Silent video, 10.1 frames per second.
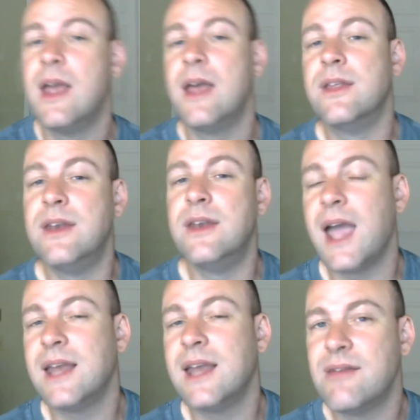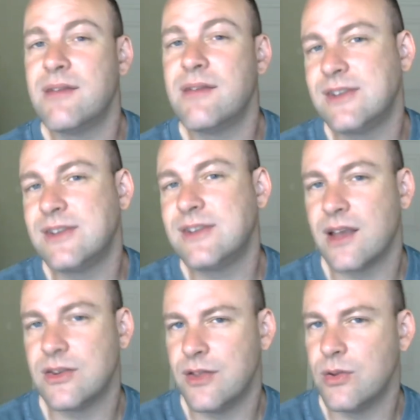the 9/11
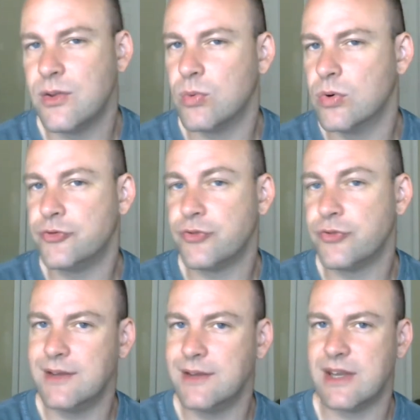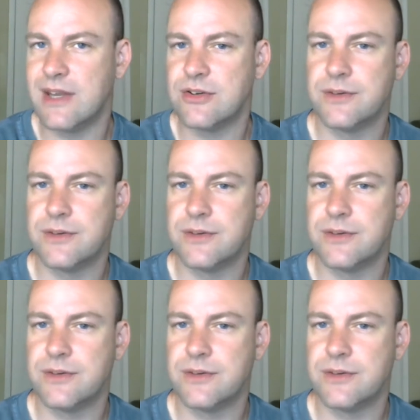attacks on the World Trade Center.